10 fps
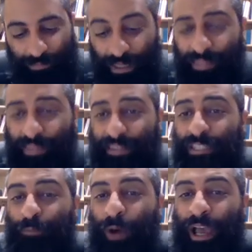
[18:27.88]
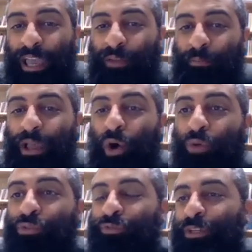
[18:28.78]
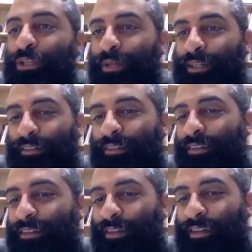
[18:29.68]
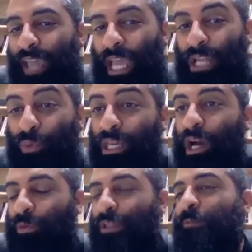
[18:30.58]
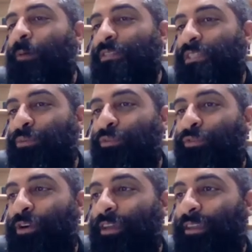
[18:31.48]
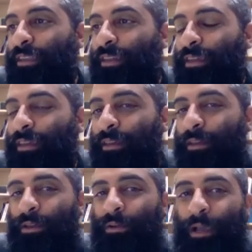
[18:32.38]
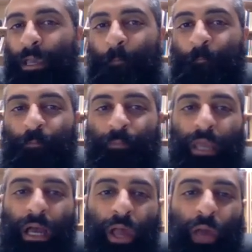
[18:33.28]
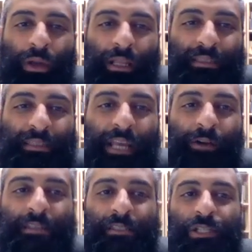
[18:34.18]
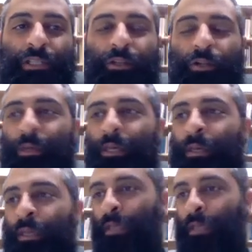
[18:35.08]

this is by my own free will and we are responsible for it, right? I, wanted to digress just a little bit.